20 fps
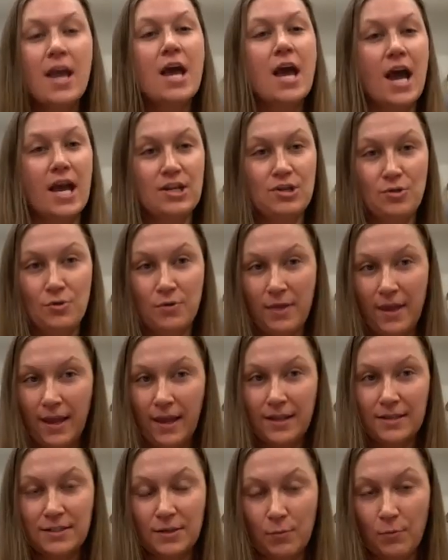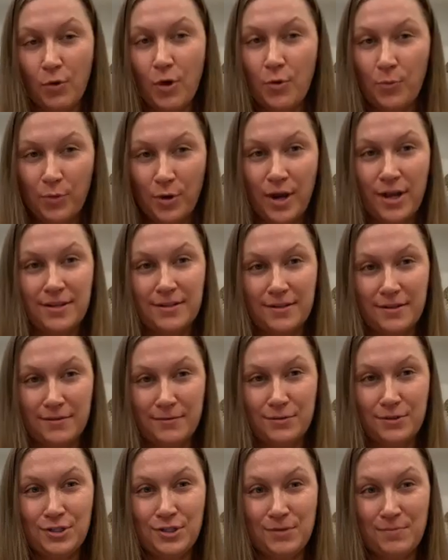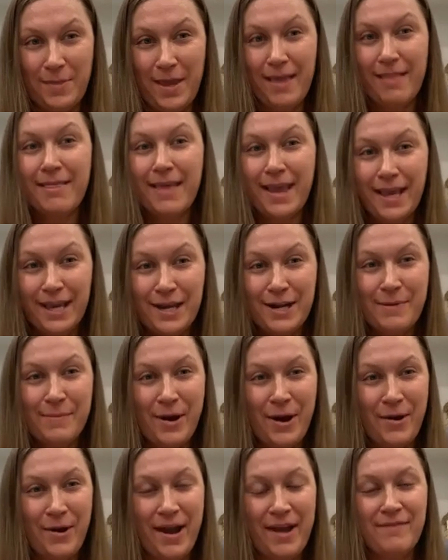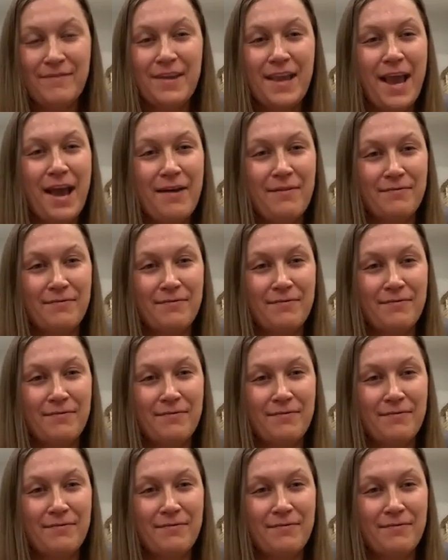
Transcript: I do think it's appropriate to be thinking about IVF.